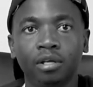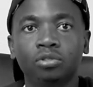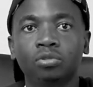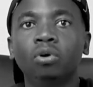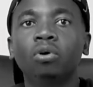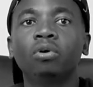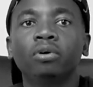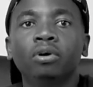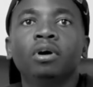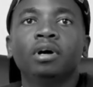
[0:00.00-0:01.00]
So it's
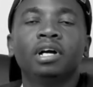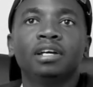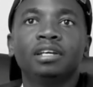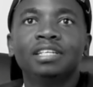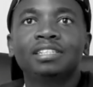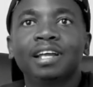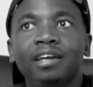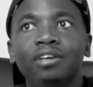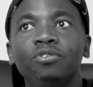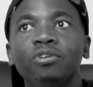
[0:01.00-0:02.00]

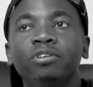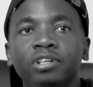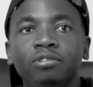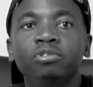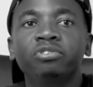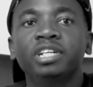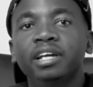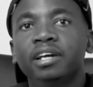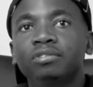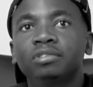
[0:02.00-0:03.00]
like you
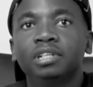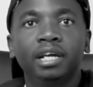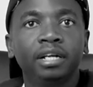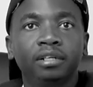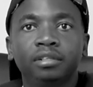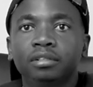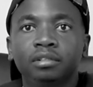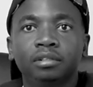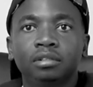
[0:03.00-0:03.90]
really have to learn